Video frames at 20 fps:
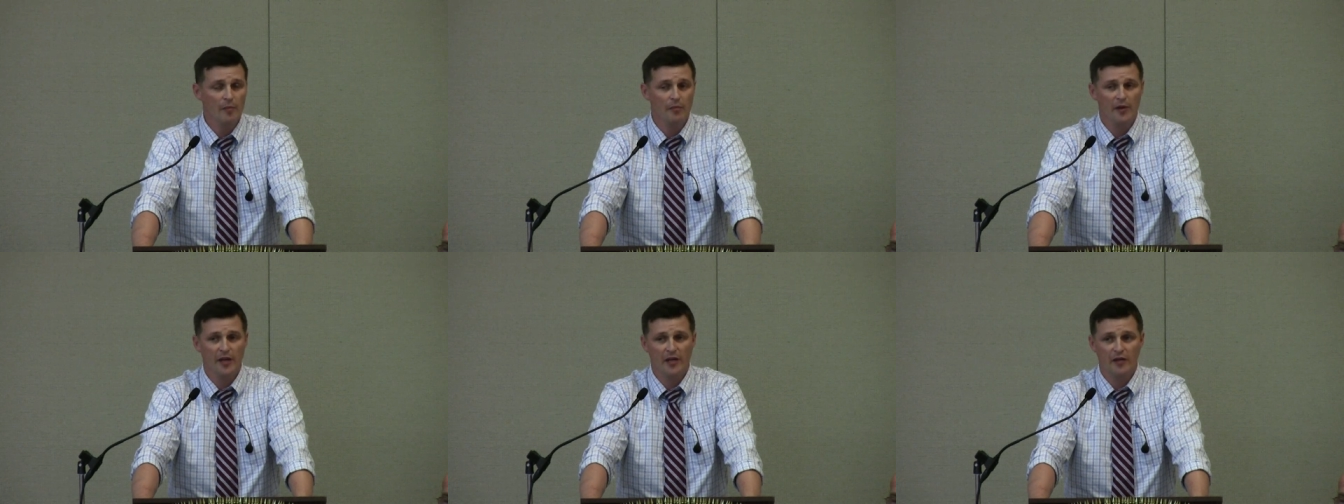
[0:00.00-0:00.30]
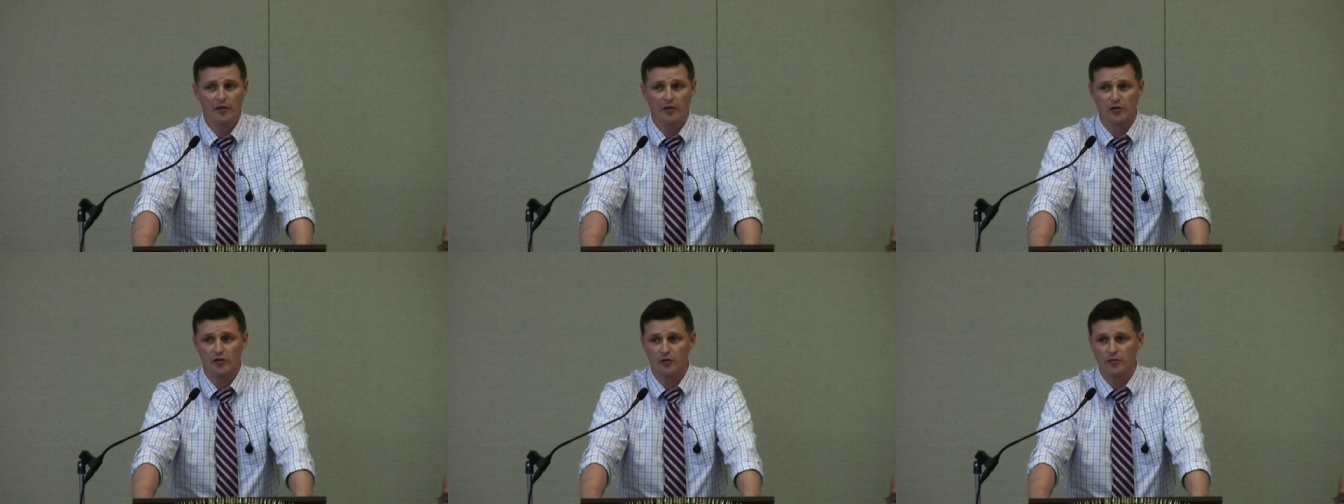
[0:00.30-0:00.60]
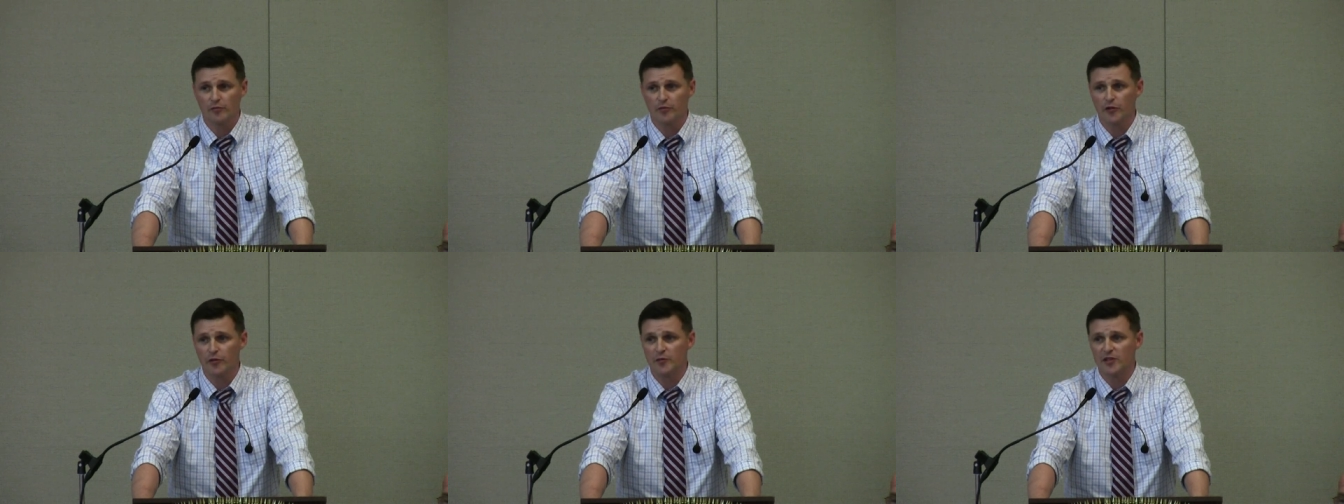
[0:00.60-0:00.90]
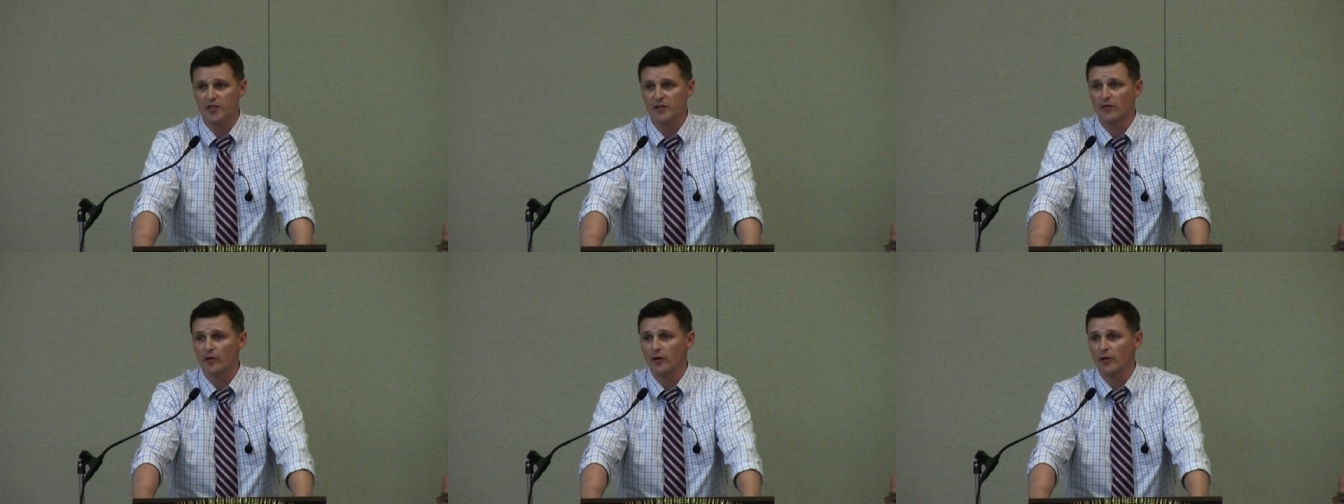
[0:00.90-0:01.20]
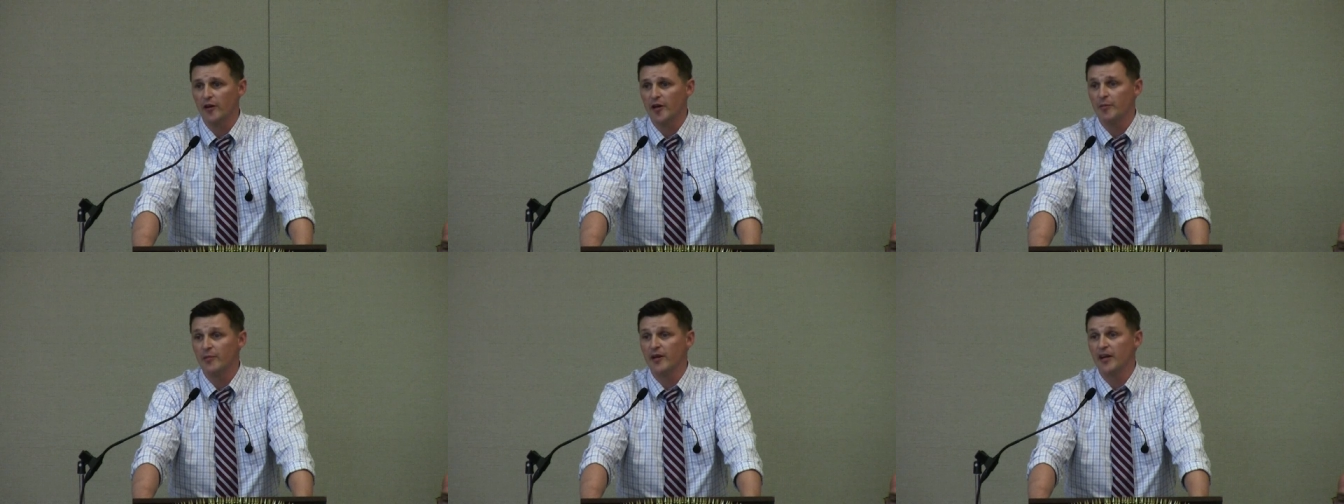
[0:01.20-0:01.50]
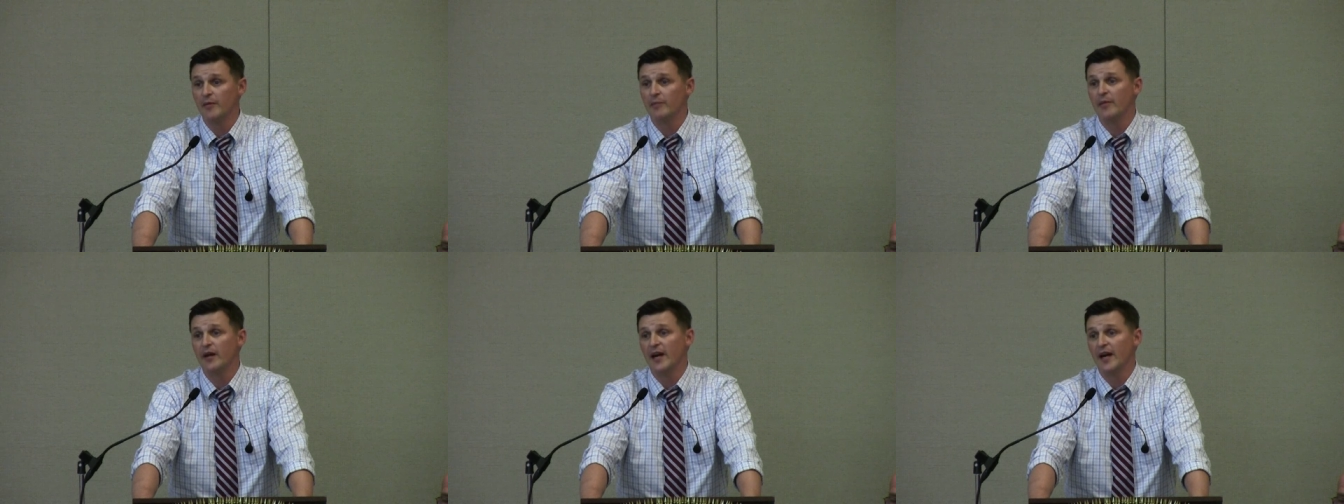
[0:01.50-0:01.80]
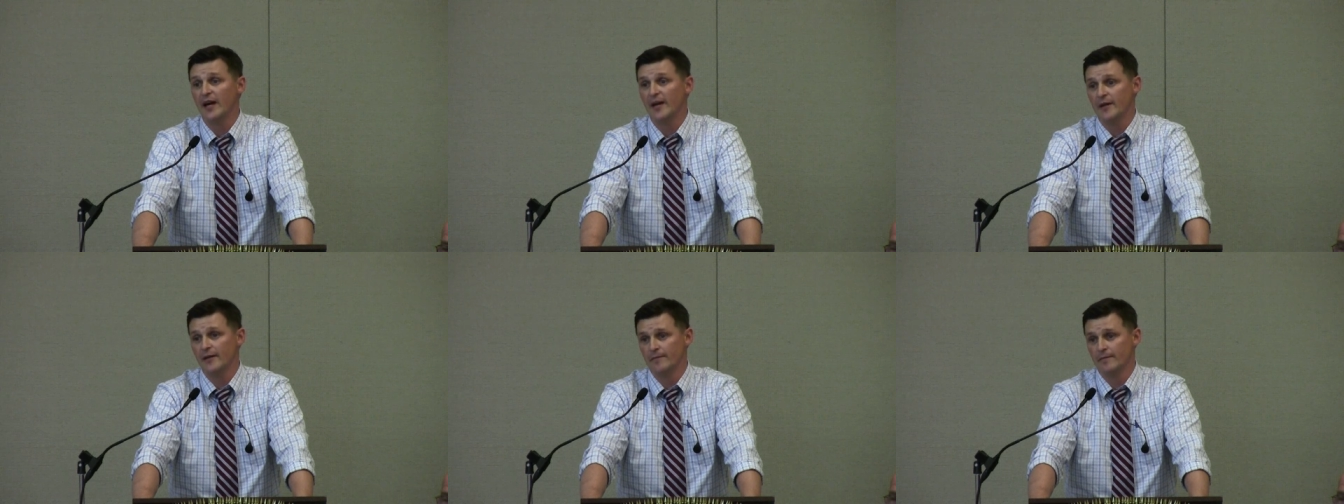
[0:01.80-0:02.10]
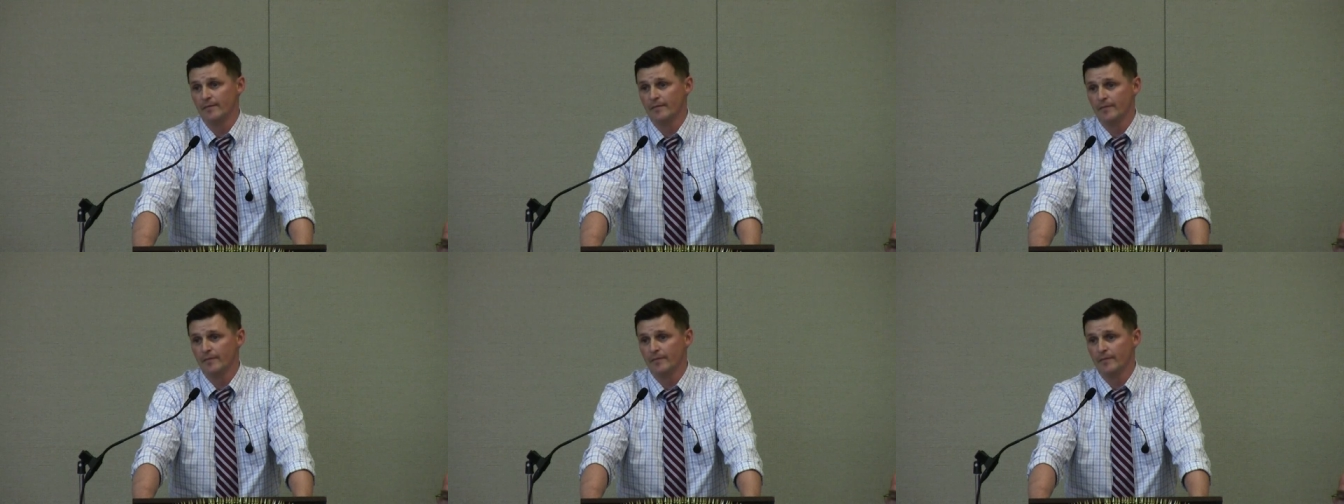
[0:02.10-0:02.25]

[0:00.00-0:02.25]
Many of those improvements have already been made.